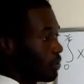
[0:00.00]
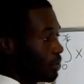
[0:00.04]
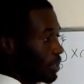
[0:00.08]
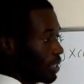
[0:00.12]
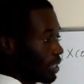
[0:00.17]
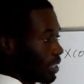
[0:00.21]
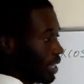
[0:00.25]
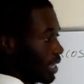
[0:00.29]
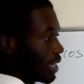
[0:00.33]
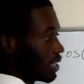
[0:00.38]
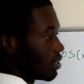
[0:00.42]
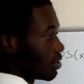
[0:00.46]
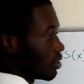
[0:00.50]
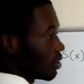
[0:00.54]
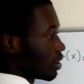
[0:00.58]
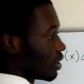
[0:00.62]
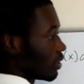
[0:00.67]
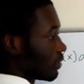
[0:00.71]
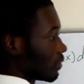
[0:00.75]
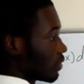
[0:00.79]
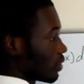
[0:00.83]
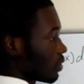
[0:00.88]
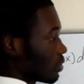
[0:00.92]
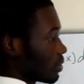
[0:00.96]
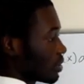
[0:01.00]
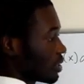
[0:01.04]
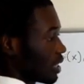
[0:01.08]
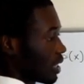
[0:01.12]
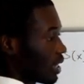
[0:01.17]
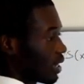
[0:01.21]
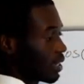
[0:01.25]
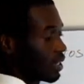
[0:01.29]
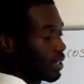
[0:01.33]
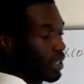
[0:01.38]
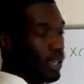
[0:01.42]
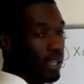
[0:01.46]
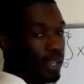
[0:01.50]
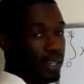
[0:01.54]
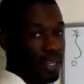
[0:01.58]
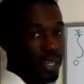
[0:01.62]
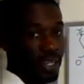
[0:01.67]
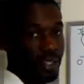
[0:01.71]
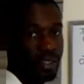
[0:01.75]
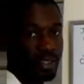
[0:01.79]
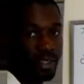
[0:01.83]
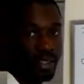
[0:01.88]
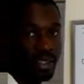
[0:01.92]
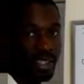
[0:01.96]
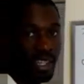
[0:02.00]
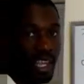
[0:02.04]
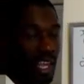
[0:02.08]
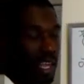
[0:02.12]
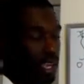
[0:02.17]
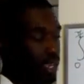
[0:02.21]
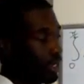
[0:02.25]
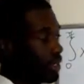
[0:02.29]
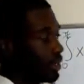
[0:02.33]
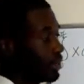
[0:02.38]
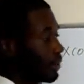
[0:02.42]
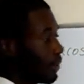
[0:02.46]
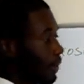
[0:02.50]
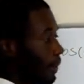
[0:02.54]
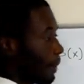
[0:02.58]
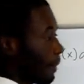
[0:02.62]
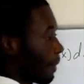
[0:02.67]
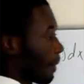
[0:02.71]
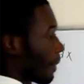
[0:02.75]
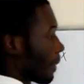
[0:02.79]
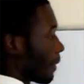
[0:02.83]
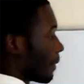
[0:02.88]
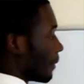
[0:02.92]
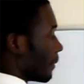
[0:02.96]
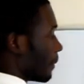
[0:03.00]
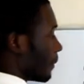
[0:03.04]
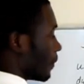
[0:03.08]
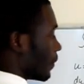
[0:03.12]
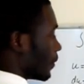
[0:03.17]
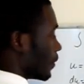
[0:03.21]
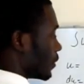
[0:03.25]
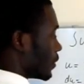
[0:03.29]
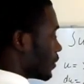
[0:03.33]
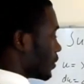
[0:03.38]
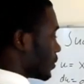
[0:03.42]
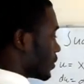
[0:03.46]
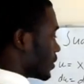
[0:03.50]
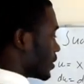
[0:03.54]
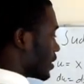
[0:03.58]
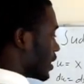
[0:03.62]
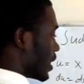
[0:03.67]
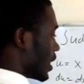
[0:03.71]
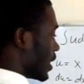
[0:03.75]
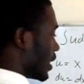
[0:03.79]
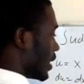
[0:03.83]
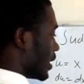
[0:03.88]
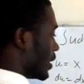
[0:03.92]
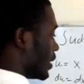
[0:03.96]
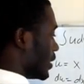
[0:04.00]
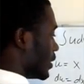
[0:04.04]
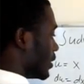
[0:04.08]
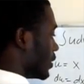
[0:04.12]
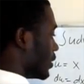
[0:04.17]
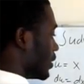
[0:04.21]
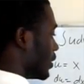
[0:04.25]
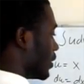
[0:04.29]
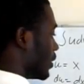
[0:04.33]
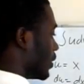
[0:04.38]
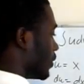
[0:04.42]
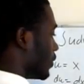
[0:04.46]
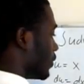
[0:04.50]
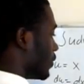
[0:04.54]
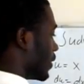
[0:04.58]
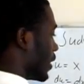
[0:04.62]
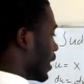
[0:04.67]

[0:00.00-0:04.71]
would be the integral of cosine, and that's sine. So sine of